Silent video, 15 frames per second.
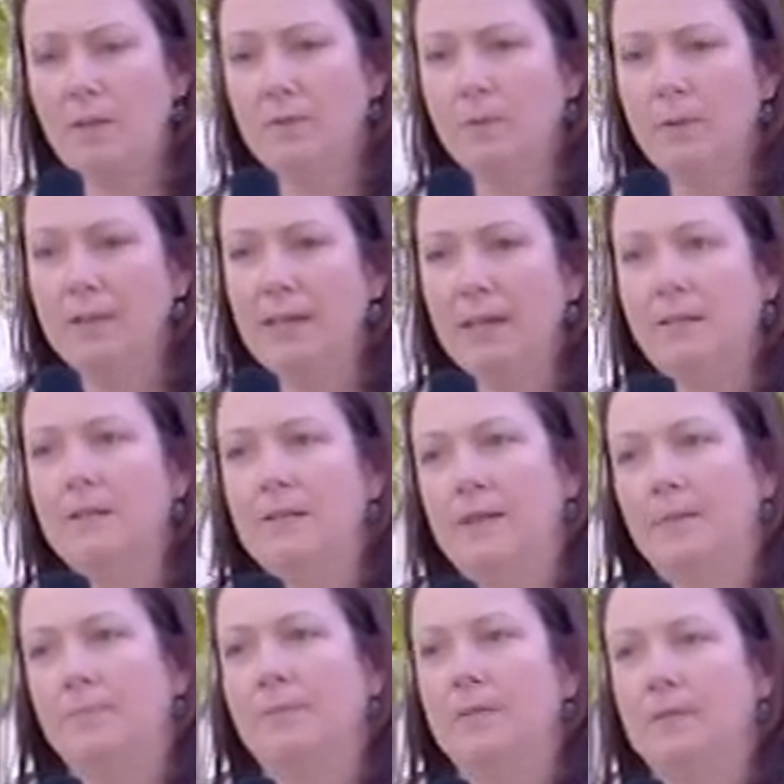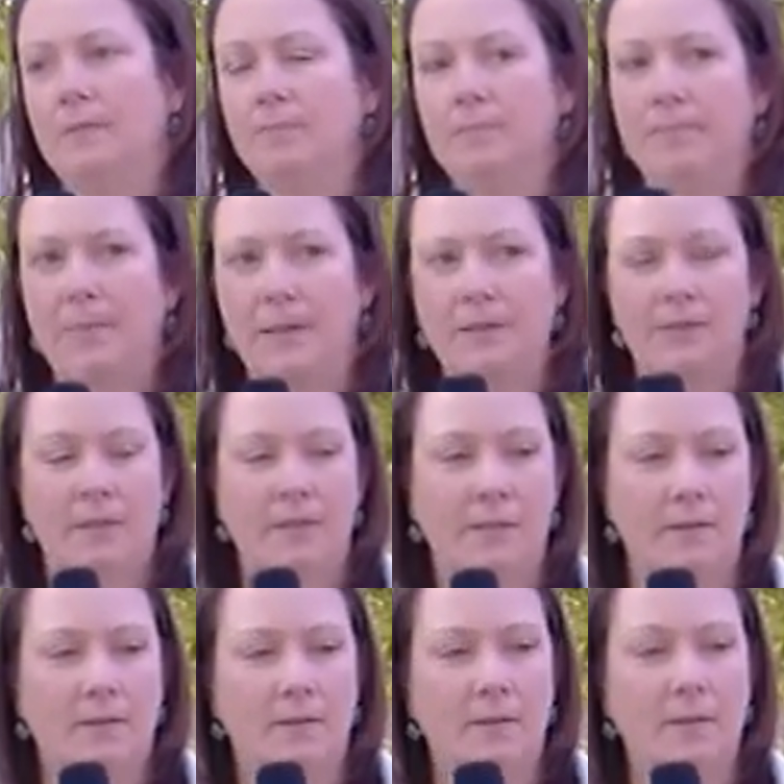when they built
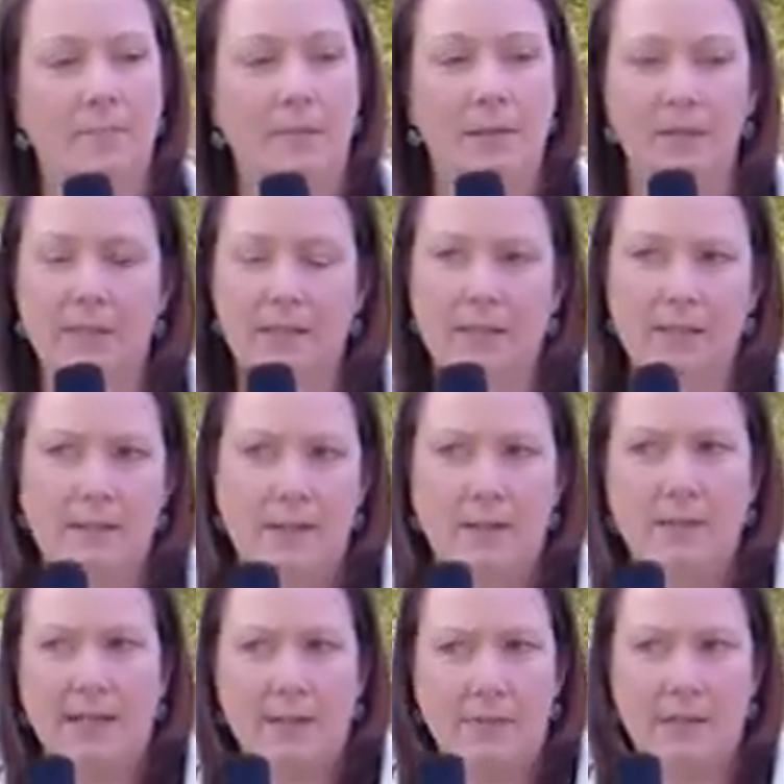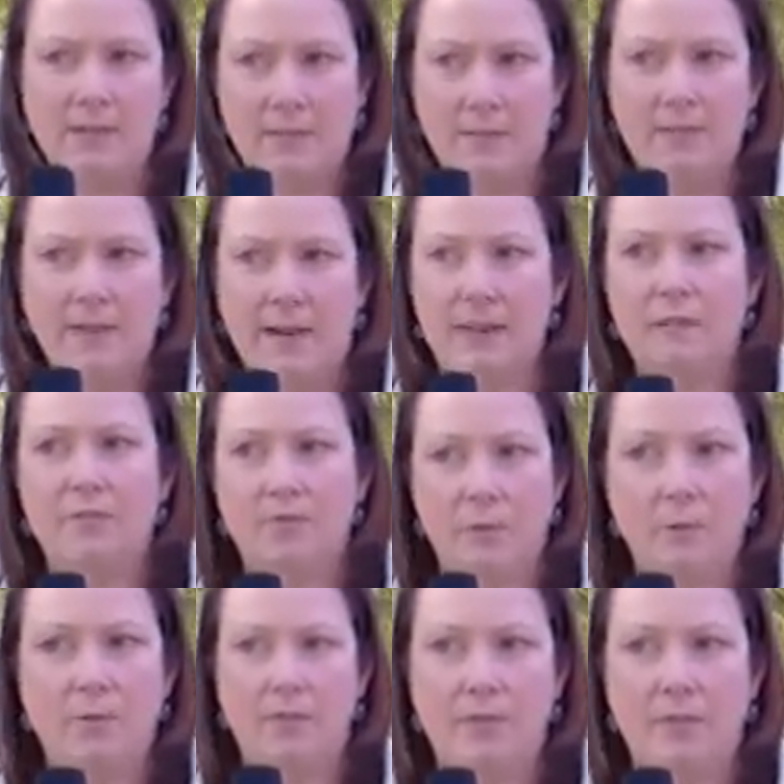the building that's there now, they did find a
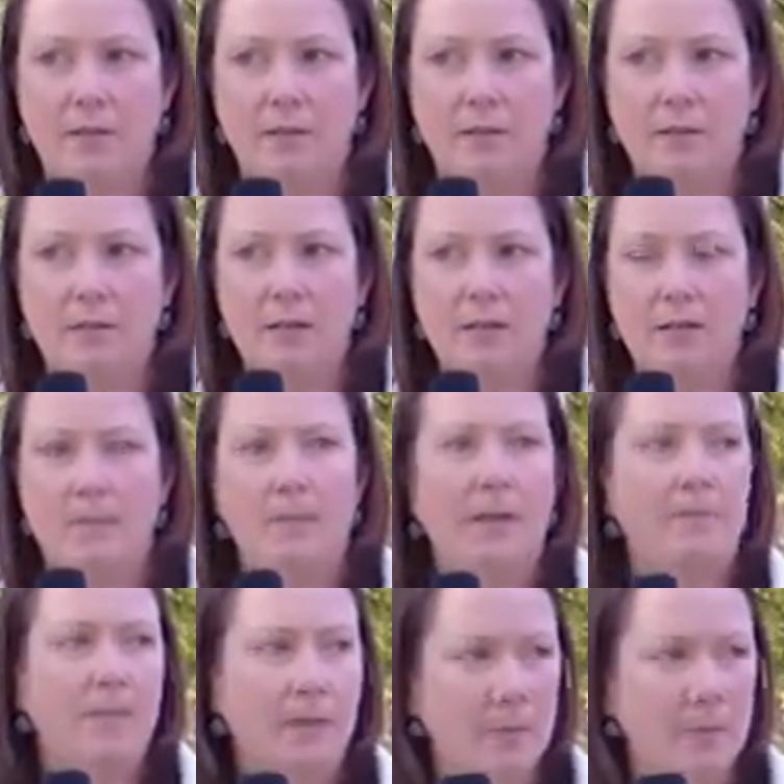few of it may have been